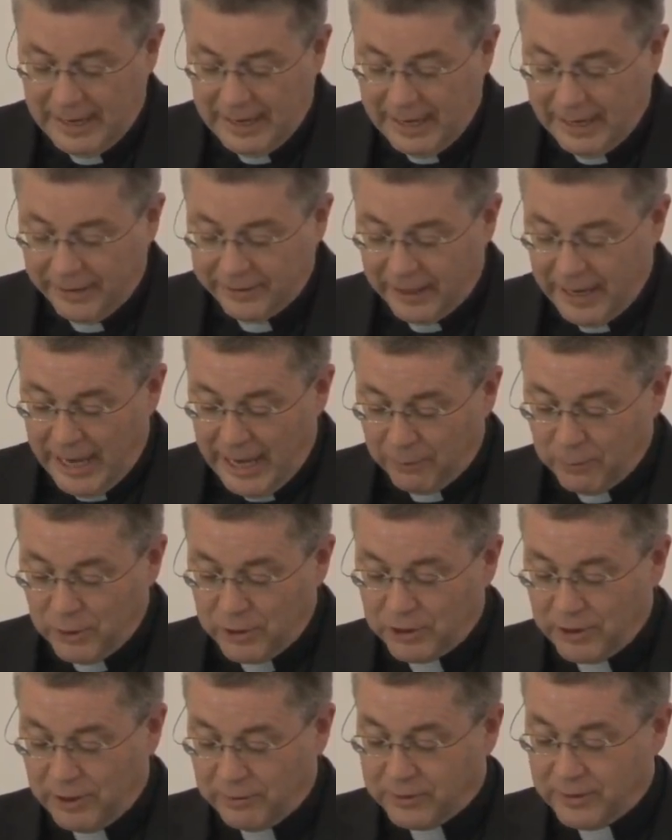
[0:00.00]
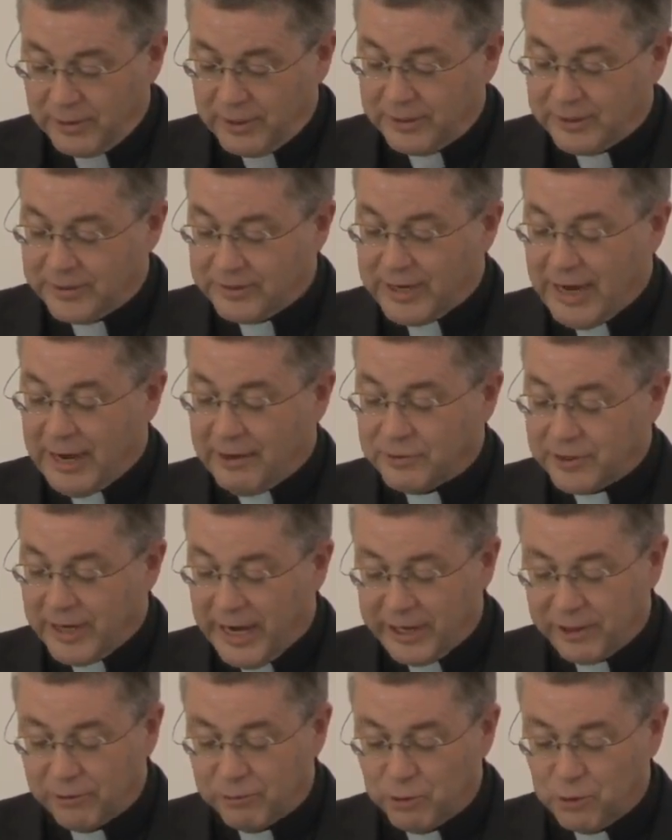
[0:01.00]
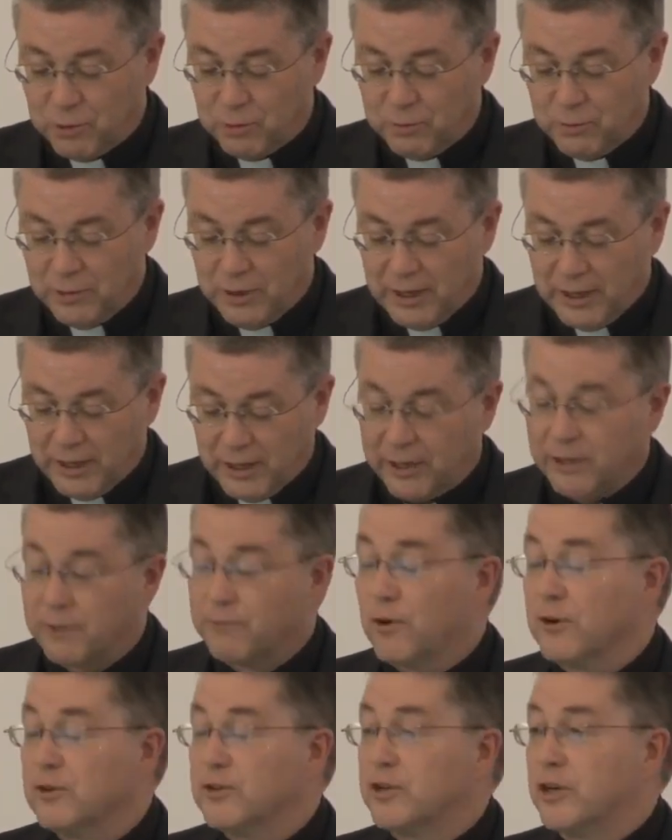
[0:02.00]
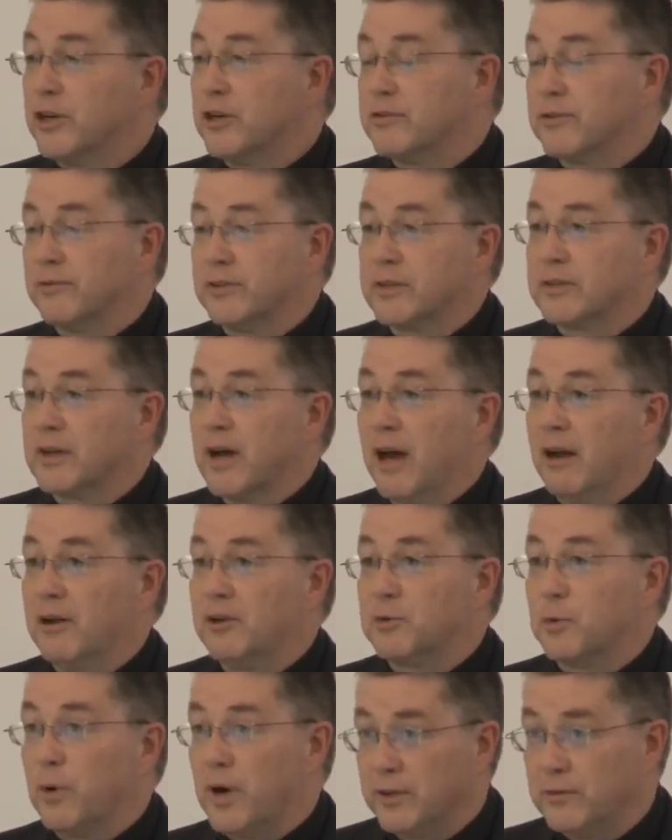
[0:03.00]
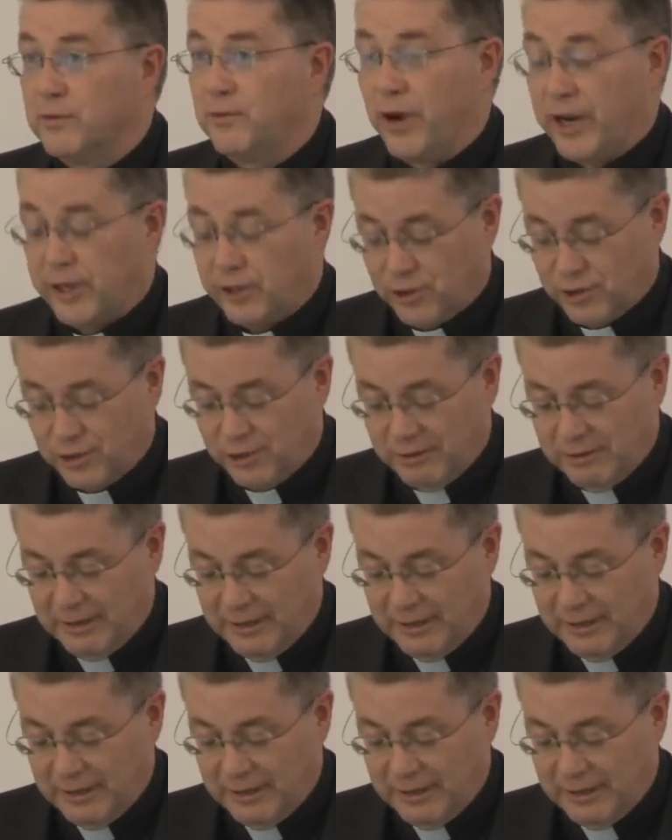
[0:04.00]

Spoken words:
and the language in the staff dining room in the first years of this college was French.